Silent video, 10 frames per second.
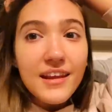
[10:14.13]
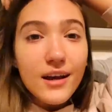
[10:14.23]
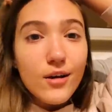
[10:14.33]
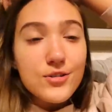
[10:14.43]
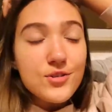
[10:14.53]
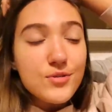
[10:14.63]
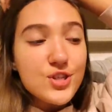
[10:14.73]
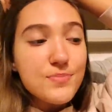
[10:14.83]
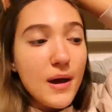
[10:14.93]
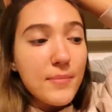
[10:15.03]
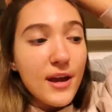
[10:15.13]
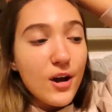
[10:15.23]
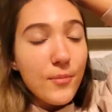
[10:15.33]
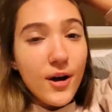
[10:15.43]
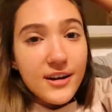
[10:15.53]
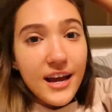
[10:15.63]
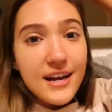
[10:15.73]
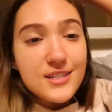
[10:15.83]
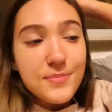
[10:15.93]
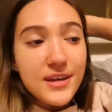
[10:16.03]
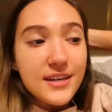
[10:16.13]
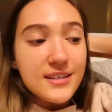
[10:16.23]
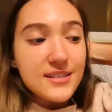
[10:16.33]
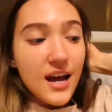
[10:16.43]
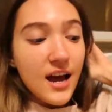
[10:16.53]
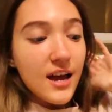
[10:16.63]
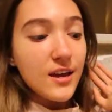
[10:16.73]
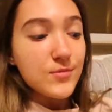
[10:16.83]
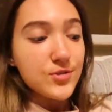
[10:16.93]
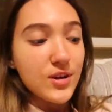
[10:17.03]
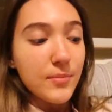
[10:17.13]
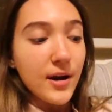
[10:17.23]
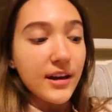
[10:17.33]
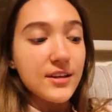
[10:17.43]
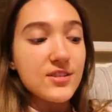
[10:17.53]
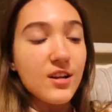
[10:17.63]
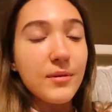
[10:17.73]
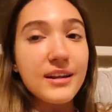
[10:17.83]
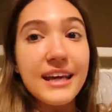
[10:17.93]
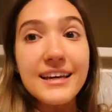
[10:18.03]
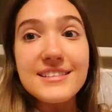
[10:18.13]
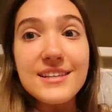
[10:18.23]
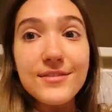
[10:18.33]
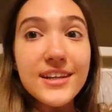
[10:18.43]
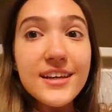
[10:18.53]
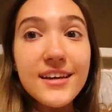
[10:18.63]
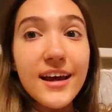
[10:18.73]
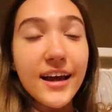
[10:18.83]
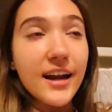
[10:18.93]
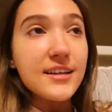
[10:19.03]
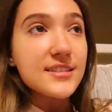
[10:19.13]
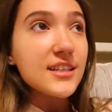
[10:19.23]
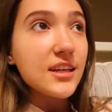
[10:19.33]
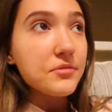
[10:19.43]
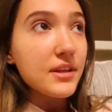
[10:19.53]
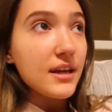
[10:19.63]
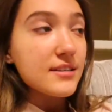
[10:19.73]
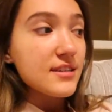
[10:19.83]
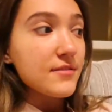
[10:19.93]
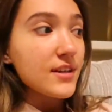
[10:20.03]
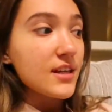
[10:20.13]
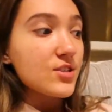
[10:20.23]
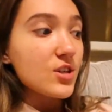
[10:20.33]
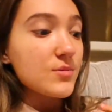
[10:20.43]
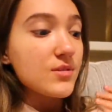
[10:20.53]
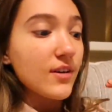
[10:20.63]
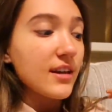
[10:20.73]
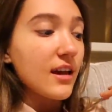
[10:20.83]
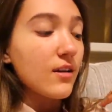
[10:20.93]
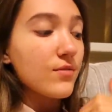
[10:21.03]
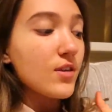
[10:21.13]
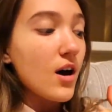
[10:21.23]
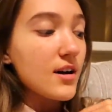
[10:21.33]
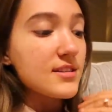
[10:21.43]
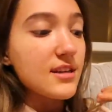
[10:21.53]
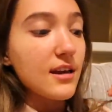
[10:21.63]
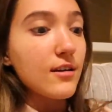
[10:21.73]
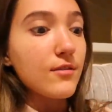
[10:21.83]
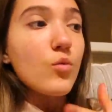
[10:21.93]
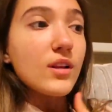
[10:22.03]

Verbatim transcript: And then I also was just mapping out a podcast because I am doing a podcast all about negativity and kind of dealing with negativity in terms of like negative thoughts, negative